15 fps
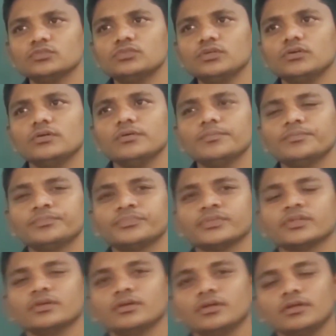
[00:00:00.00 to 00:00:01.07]

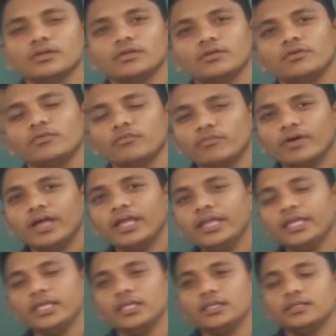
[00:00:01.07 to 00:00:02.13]
So,
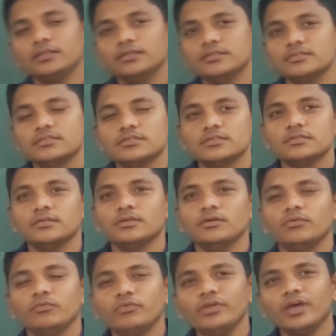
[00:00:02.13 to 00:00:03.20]
why
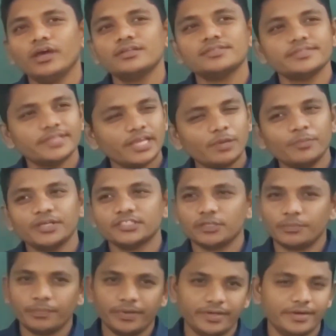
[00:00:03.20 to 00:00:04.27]
we are same as
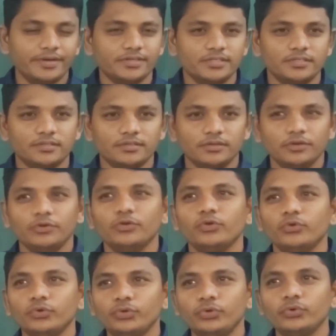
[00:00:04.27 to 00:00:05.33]
our parents?
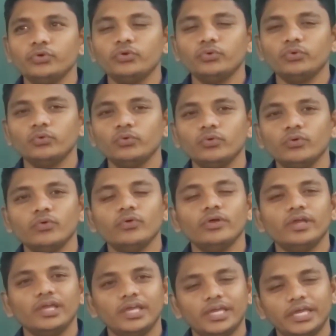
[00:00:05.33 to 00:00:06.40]
Due to
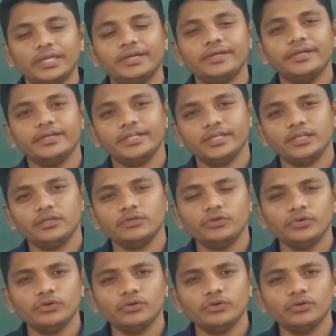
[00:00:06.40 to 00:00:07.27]
heredity.